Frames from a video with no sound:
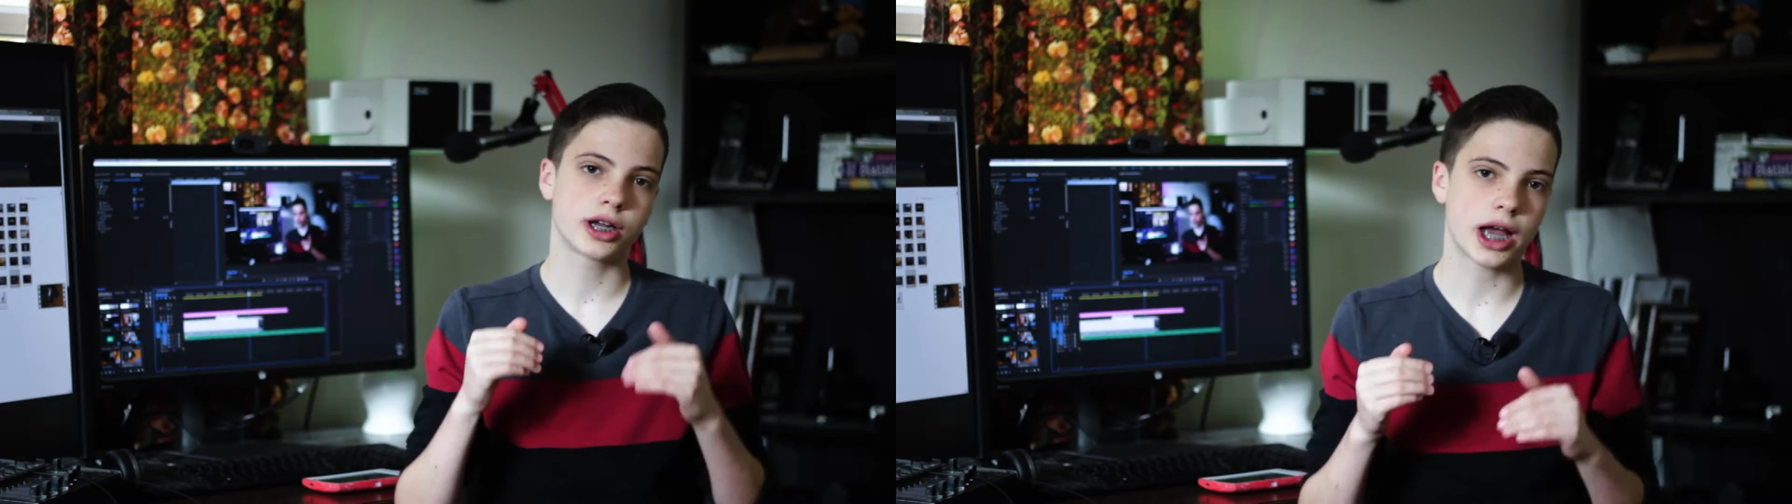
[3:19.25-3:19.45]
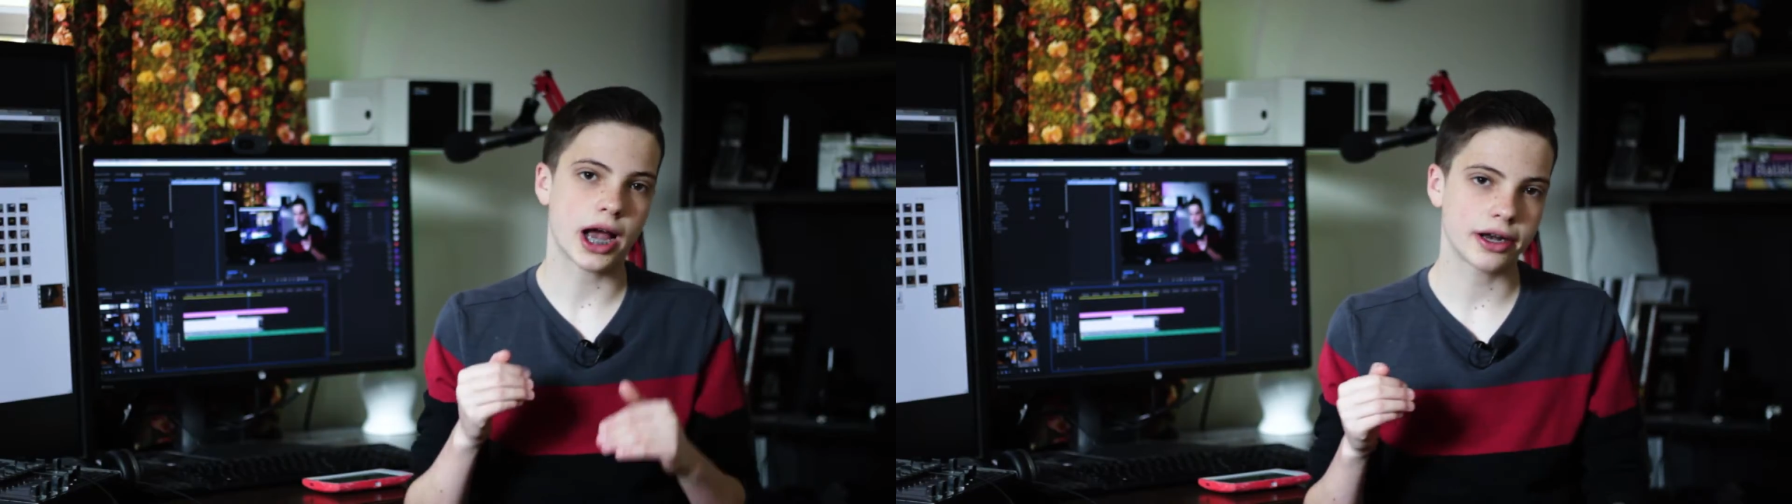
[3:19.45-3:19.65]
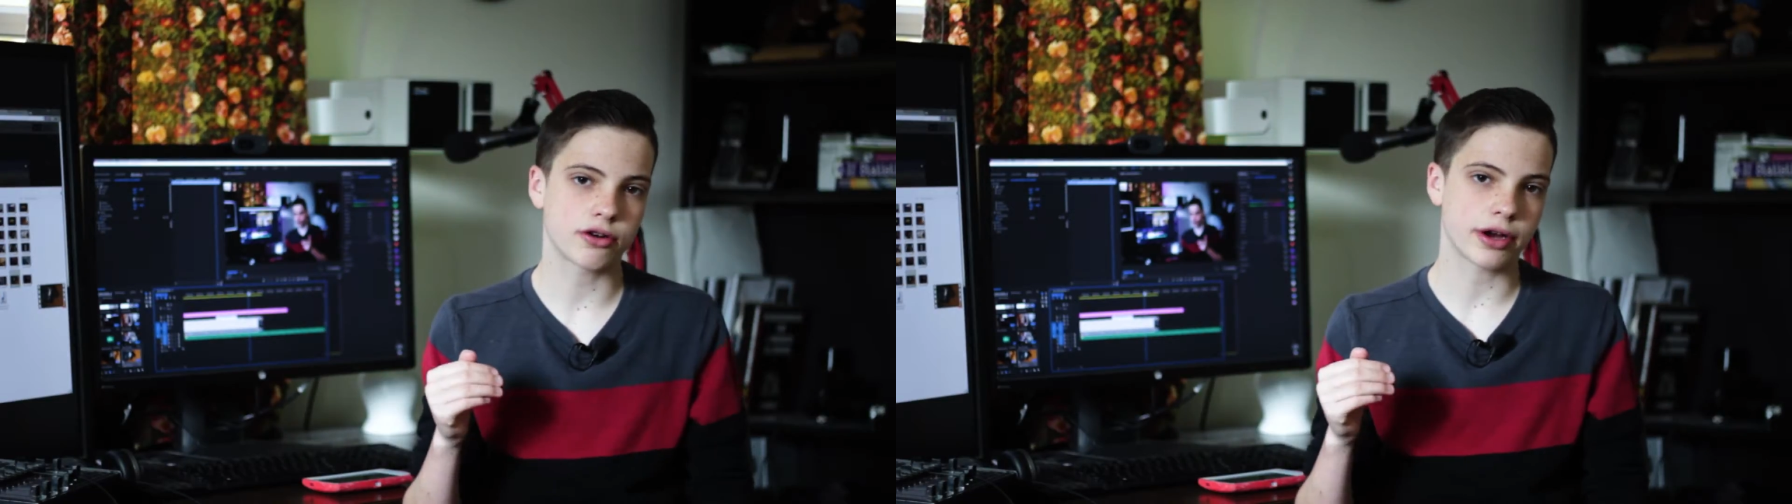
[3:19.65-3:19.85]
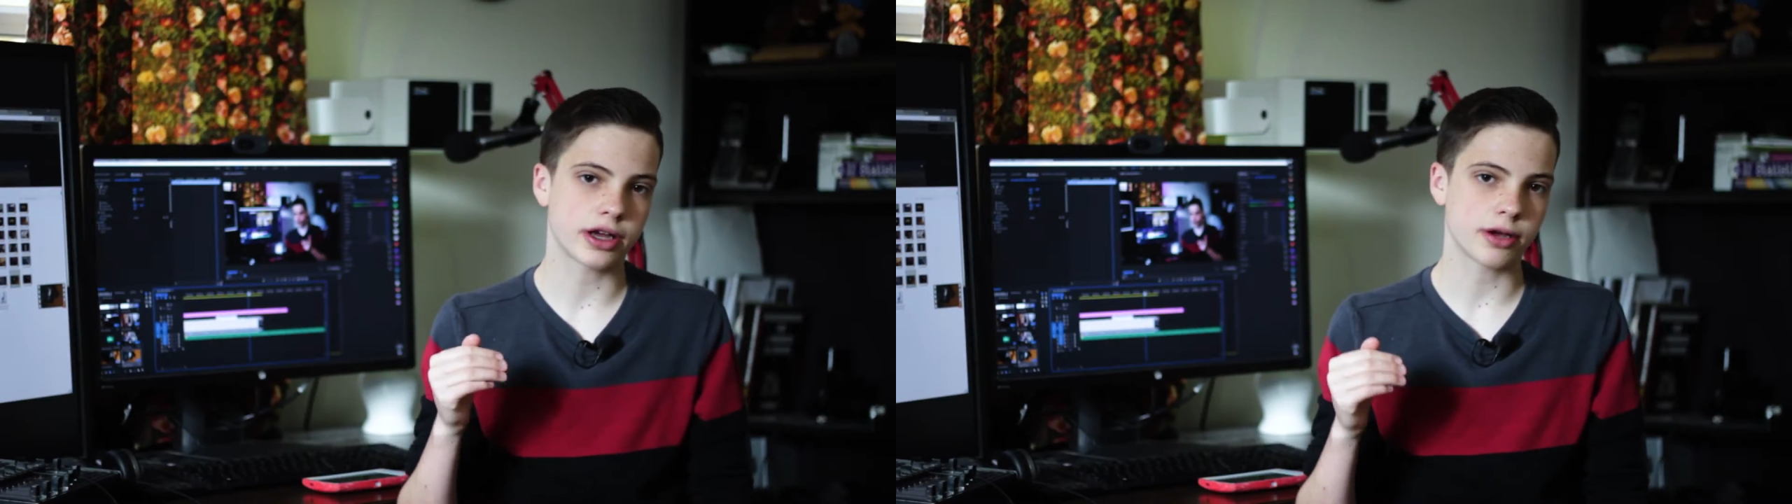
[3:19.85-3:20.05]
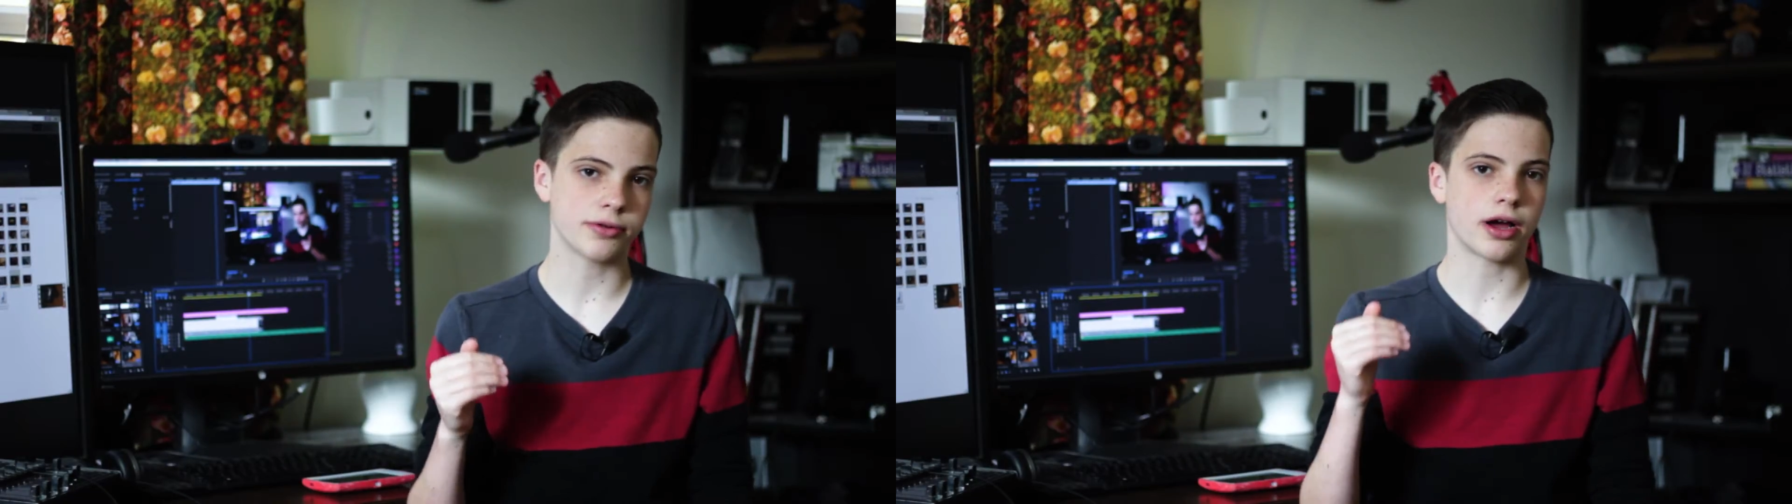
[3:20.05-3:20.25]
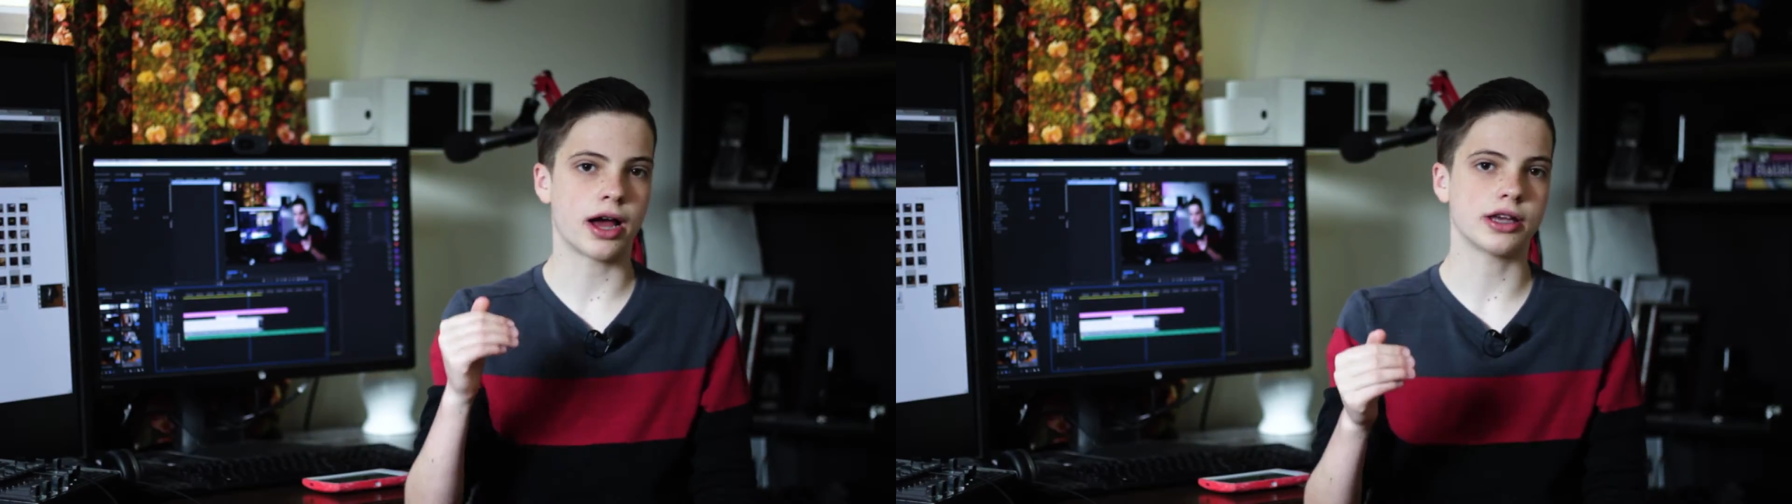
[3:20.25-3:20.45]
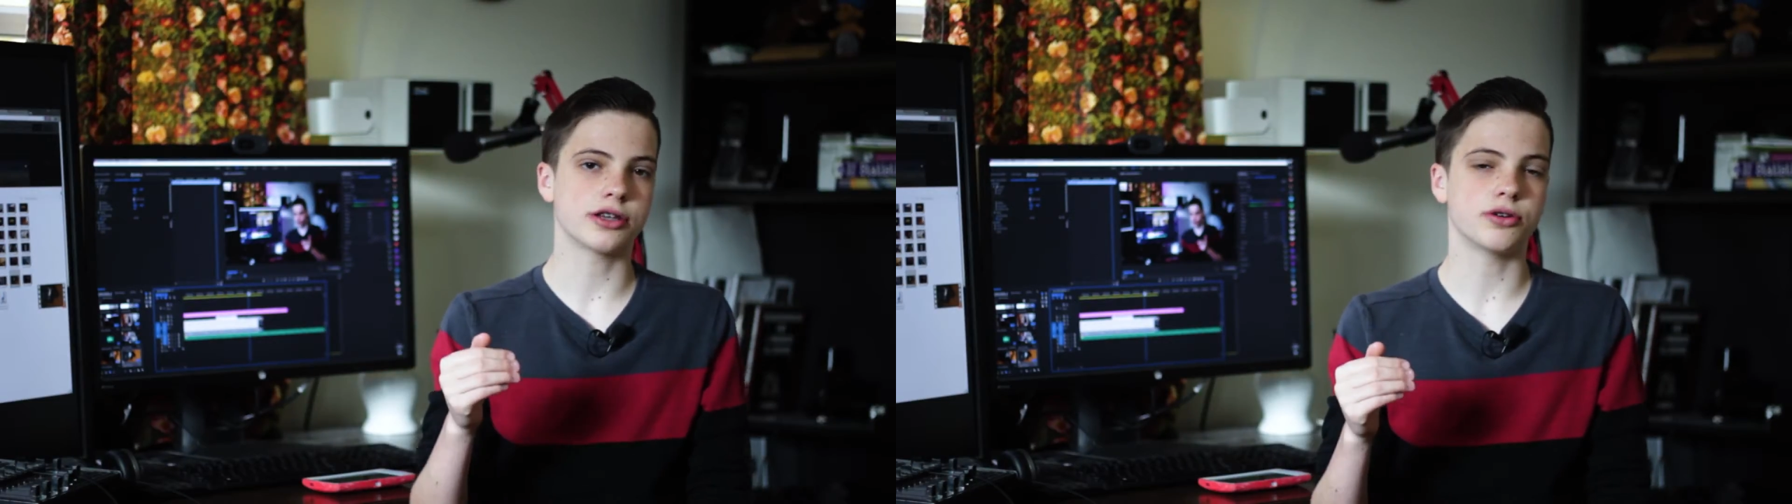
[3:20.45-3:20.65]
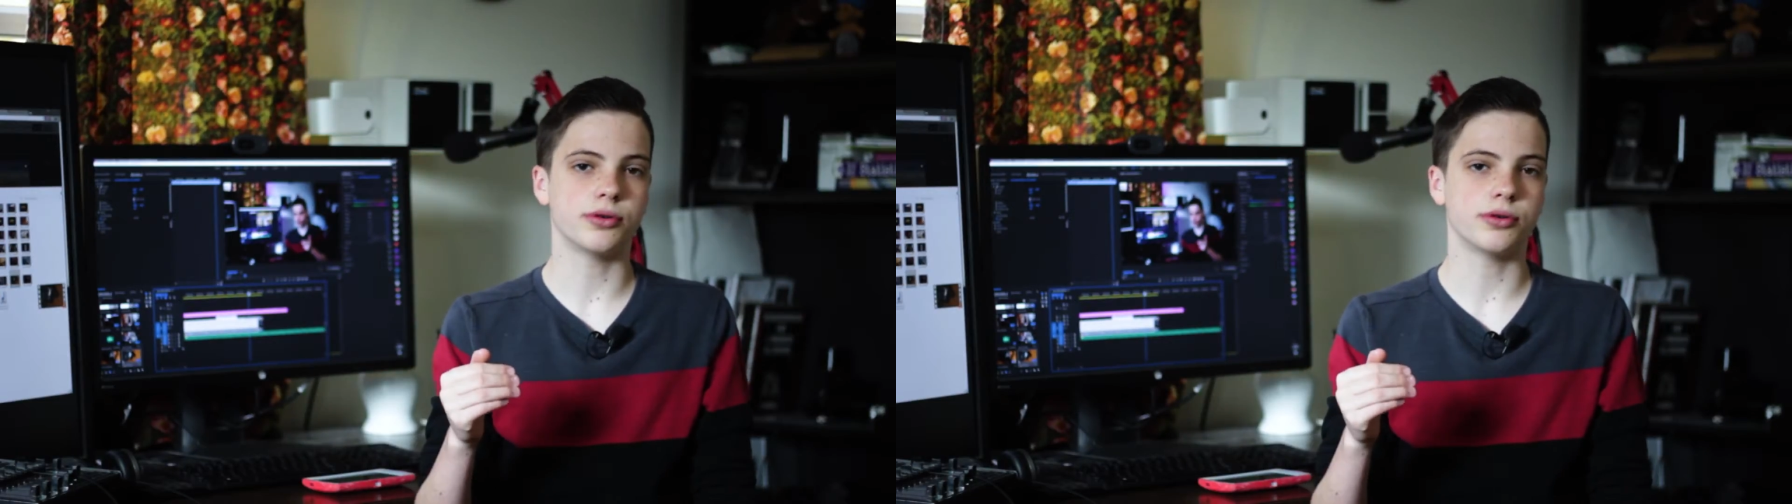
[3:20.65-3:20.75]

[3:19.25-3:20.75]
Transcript: kind of crank up your ISO